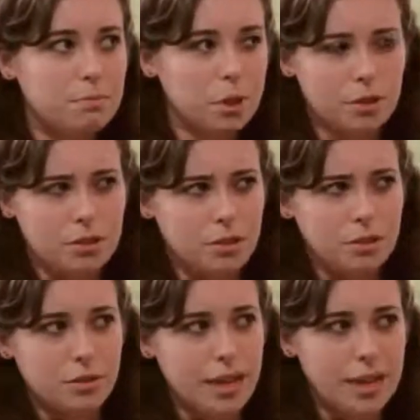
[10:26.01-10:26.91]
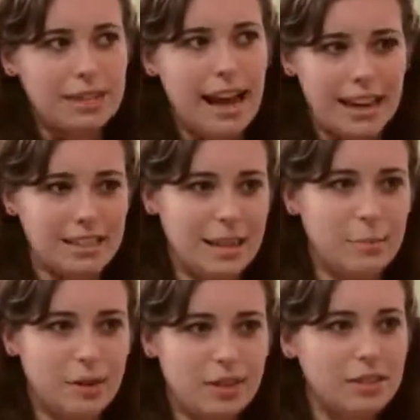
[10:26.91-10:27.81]
personal and
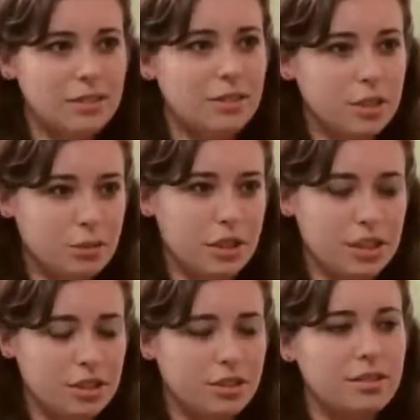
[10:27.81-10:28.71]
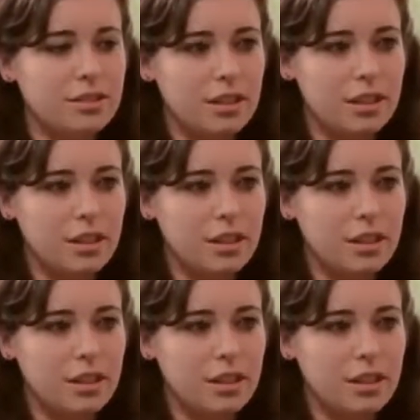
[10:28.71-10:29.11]
academic situations.